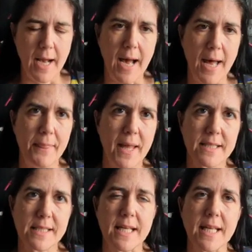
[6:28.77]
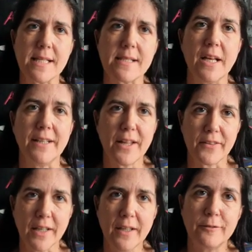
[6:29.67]
and that is
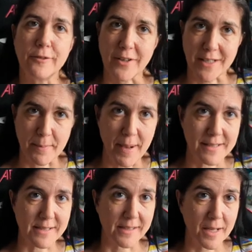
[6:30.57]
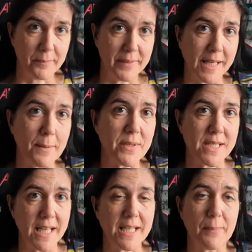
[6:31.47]
another Friday Pattern Company
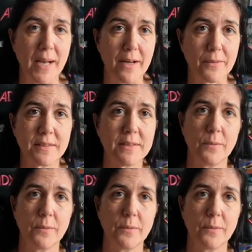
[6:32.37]
Patina blouse,